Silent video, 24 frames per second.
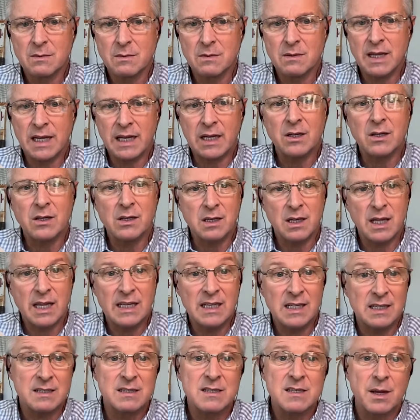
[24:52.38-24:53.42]
they
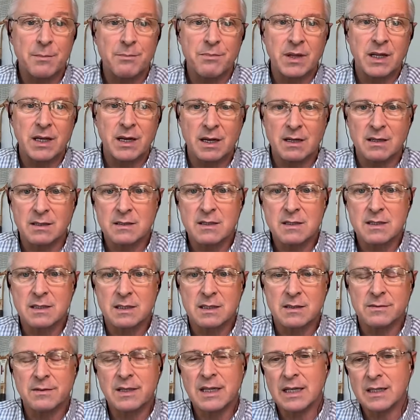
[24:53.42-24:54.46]
need something else.
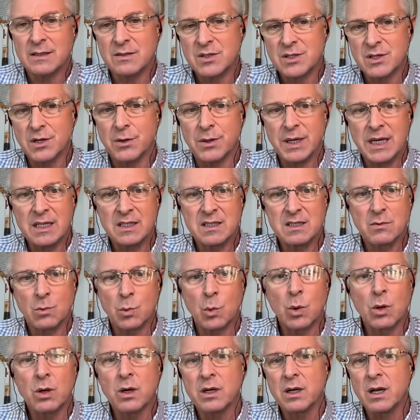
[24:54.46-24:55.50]
And so it's,
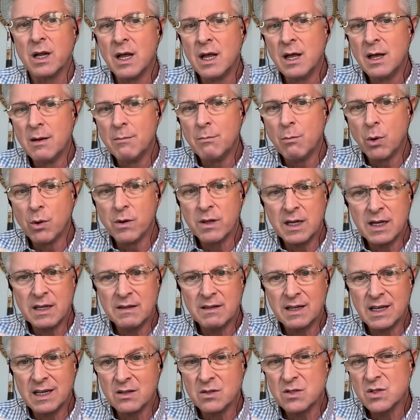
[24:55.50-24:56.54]
we're more than
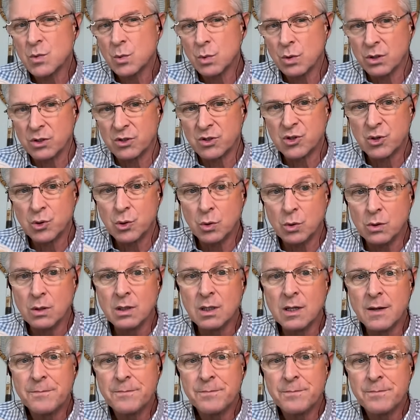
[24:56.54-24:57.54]
anything else, we're a tool